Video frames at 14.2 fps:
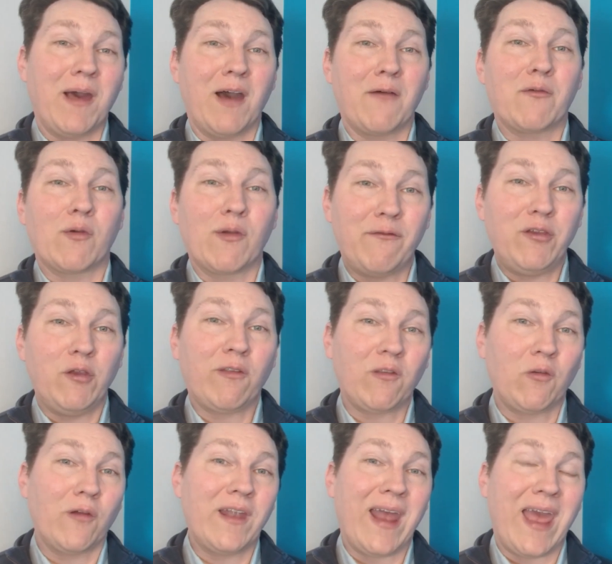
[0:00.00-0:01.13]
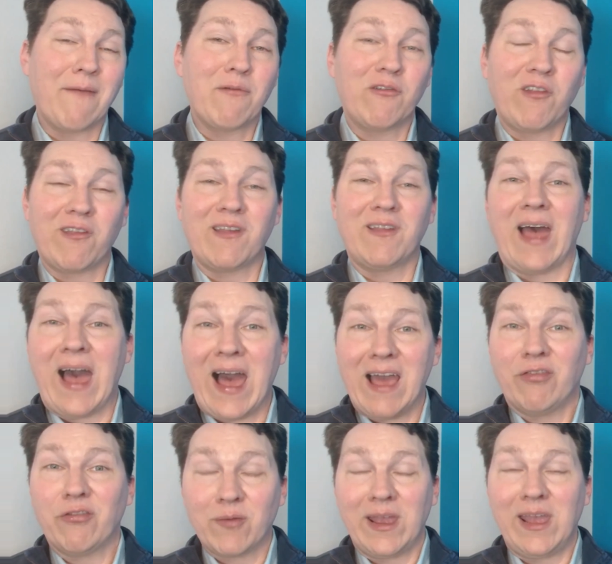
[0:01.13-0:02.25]
of a review score that averages in the high
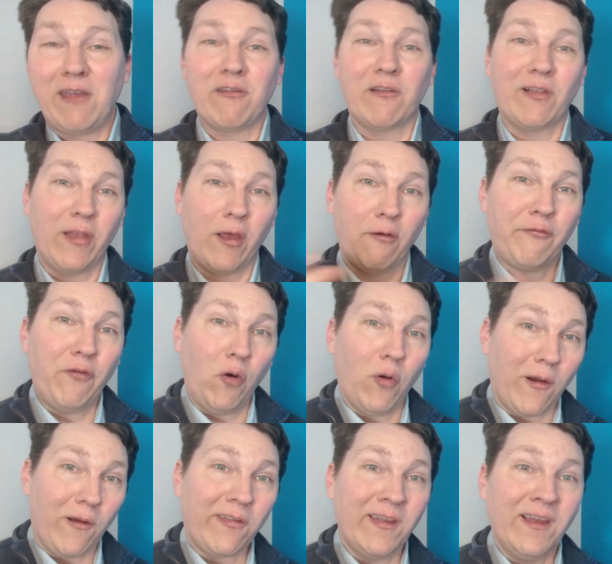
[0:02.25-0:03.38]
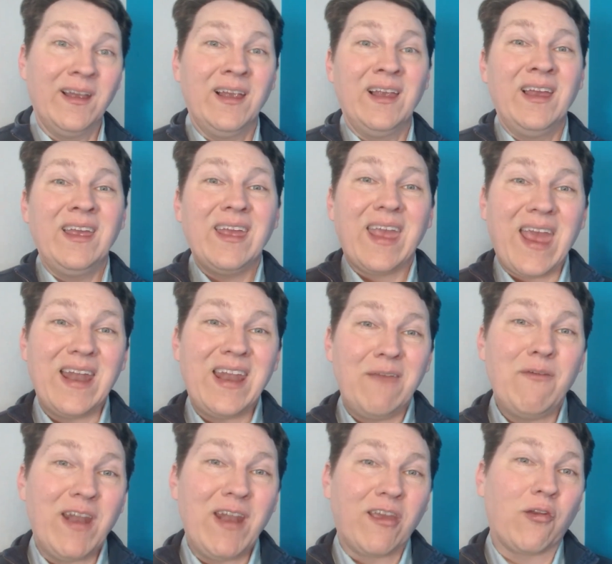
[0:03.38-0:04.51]
3s or the low 4s, and
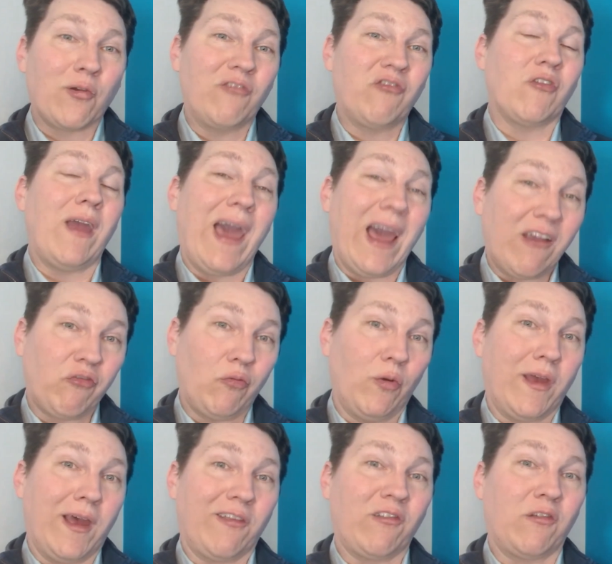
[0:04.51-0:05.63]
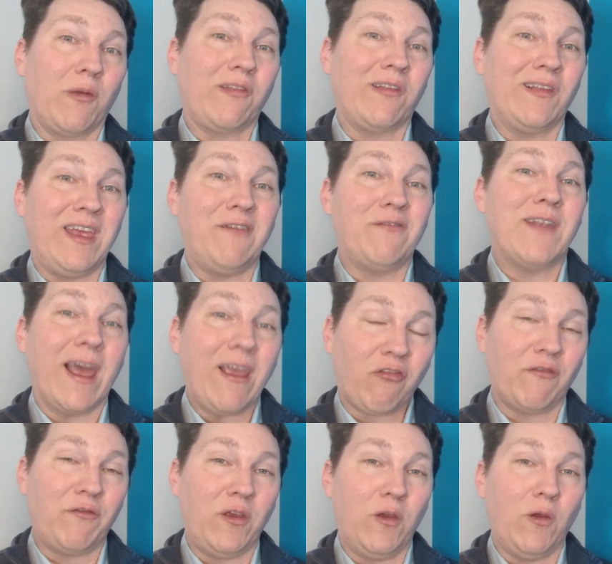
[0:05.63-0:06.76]
even encourage your actual customers to leave nice
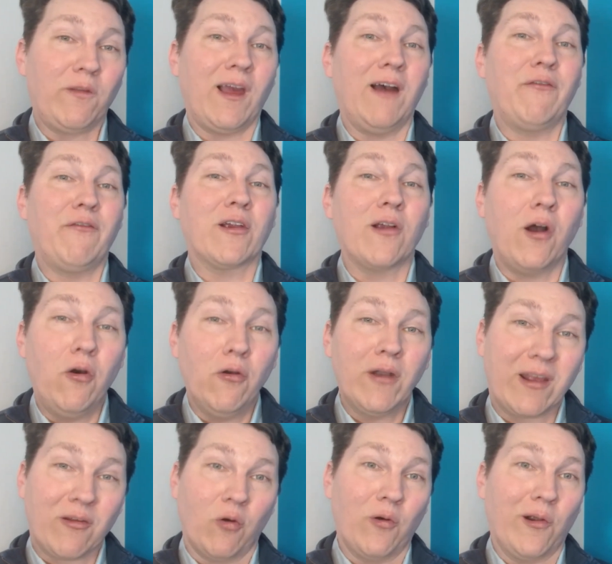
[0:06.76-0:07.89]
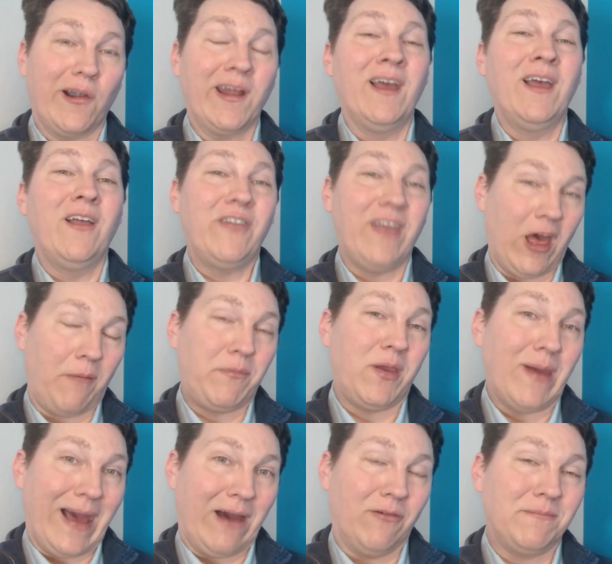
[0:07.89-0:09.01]
reviews of their own accord to help you
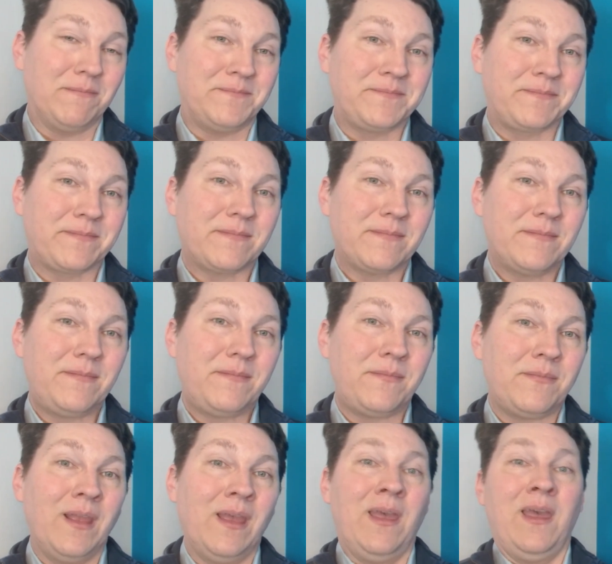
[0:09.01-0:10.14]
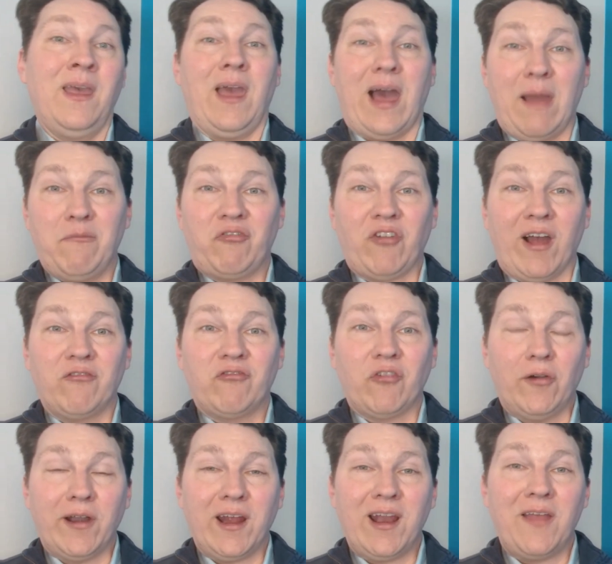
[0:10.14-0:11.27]
out. I'm Sean
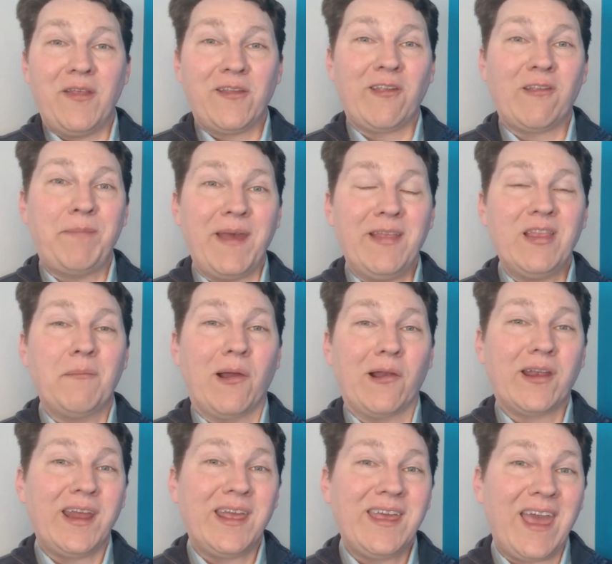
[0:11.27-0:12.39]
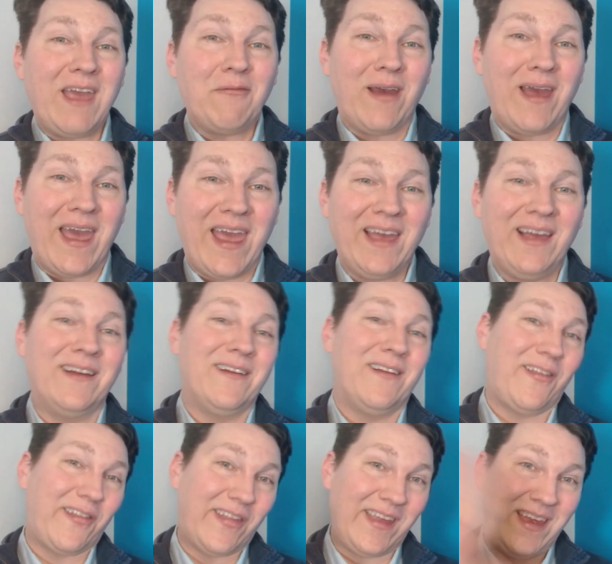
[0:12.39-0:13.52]
Jordan, and this has been The Marketing Gateway.
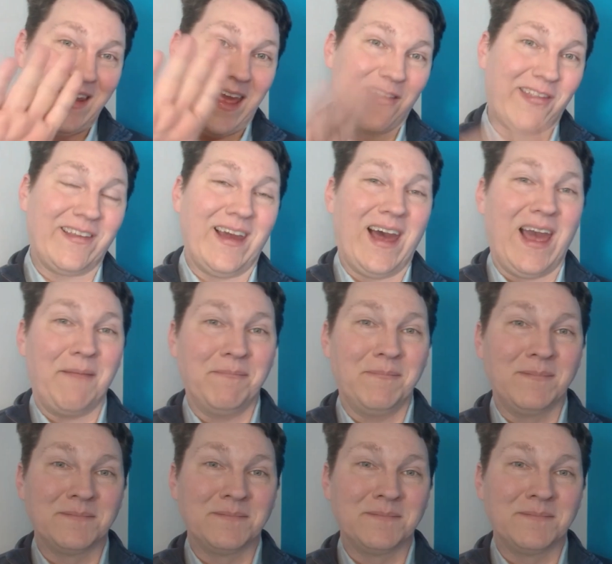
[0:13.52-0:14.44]
See you next time.